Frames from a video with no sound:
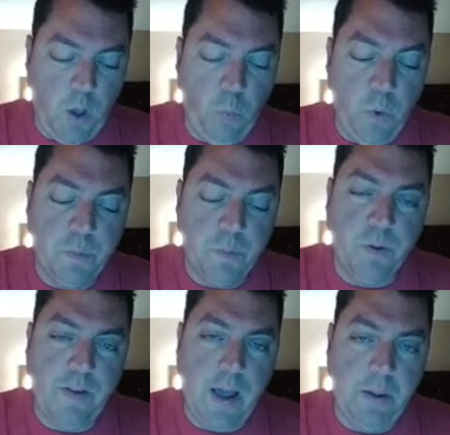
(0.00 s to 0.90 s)
We would
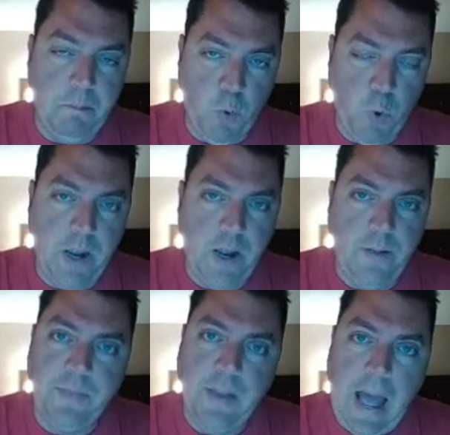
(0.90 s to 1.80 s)
provide
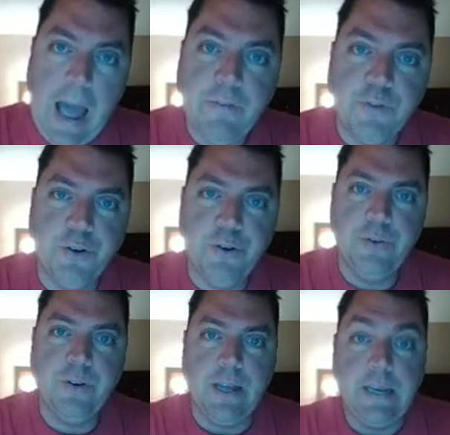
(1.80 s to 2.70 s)
morning,
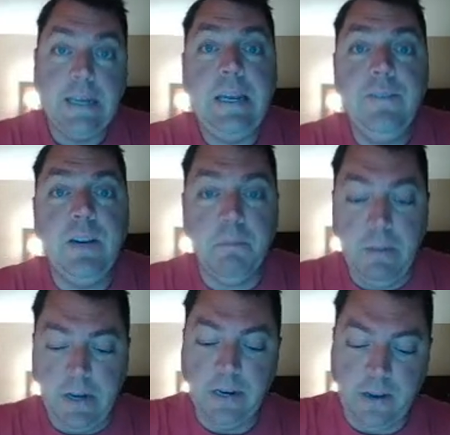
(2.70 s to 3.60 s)
afternoon, and evening
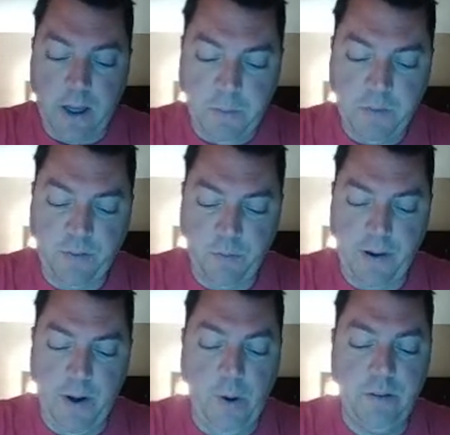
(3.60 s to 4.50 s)
meeting times for
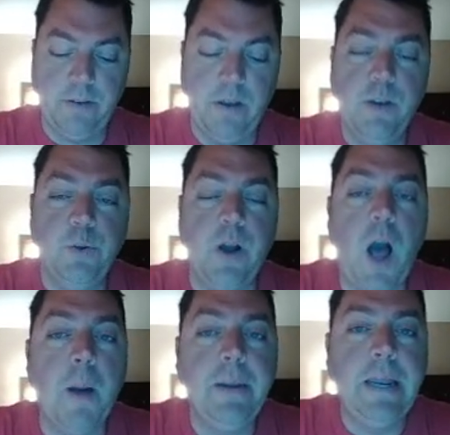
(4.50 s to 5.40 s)
parents to
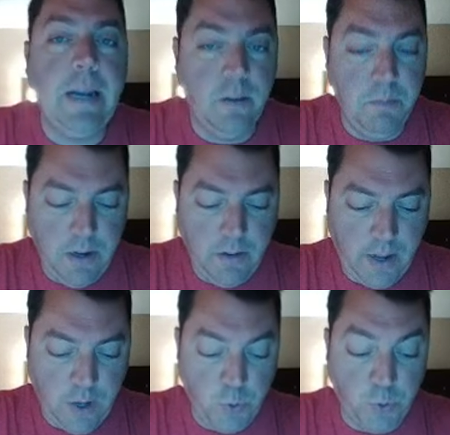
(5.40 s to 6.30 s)
accommodate as many
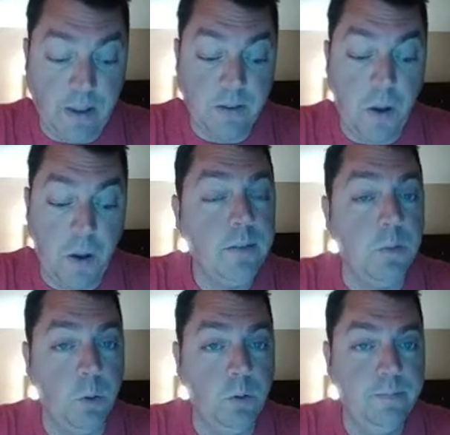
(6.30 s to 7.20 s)
schedules as
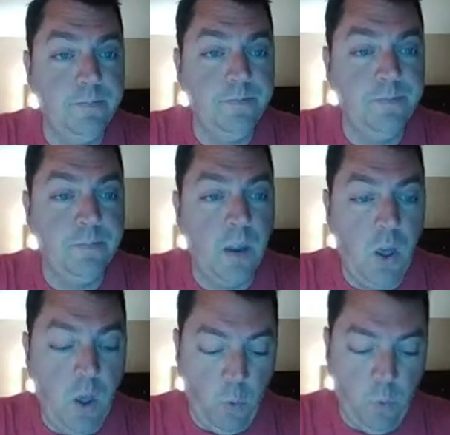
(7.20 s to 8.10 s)
possible.
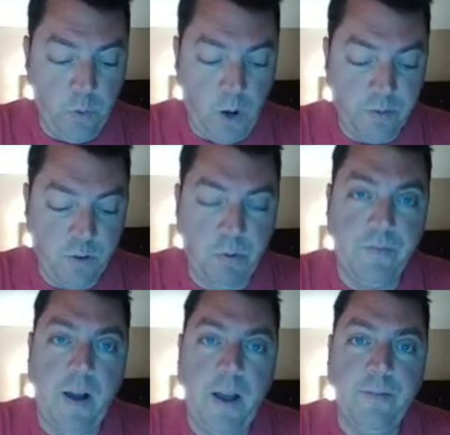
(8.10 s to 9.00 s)
We would also
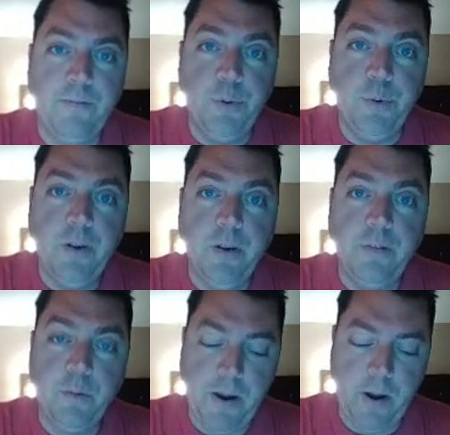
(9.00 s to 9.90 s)
provide food
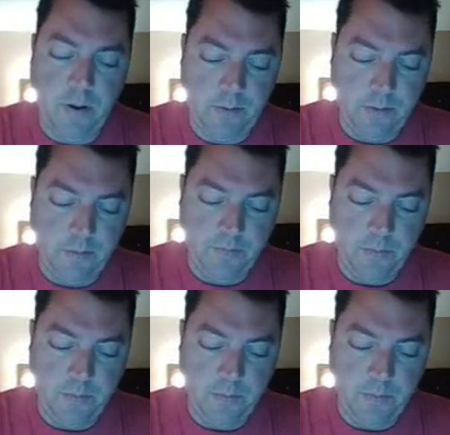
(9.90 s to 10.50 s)
for parents,